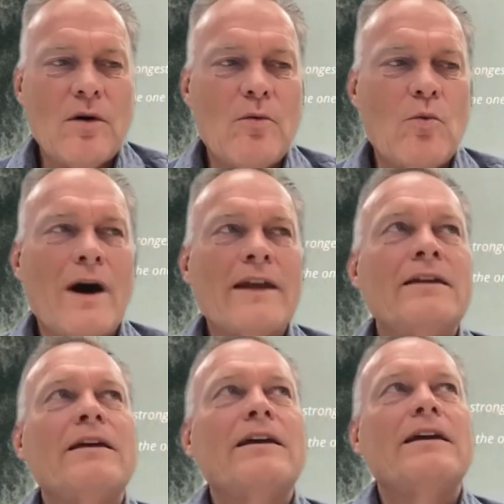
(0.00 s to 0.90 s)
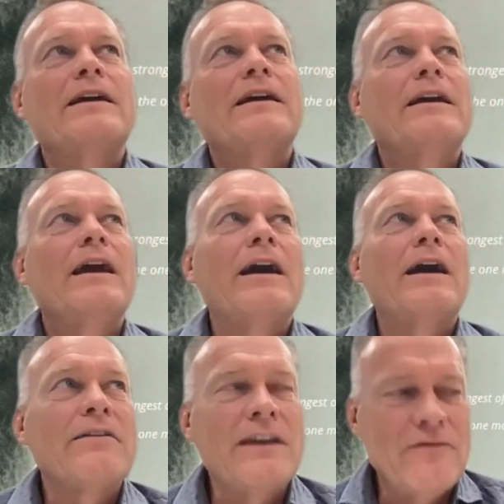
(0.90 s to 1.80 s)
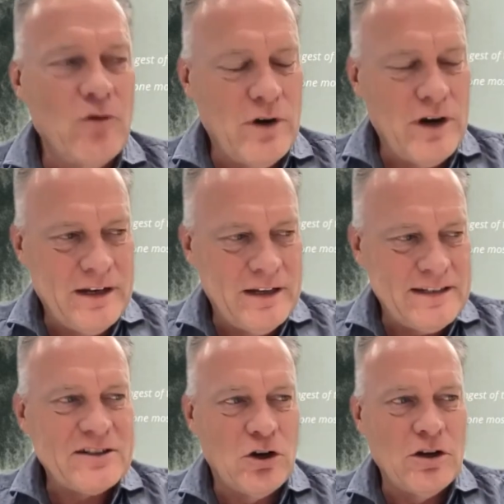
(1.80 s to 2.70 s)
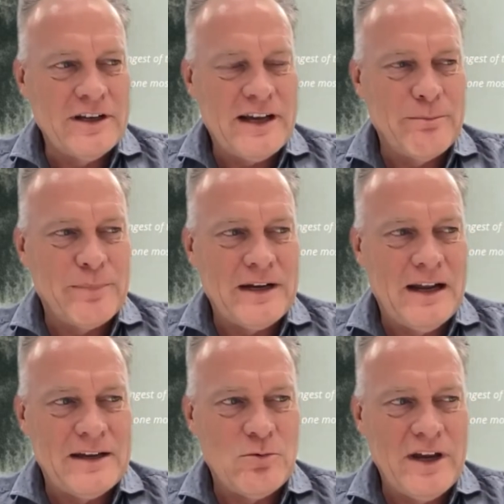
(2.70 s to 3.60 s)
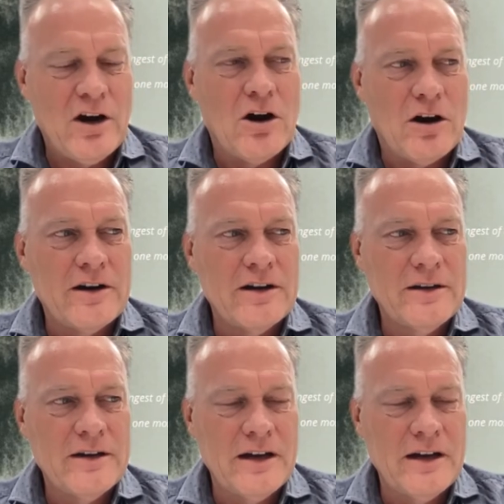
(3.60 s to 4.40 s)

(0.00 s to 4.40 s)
One, I think for a technology company like we are,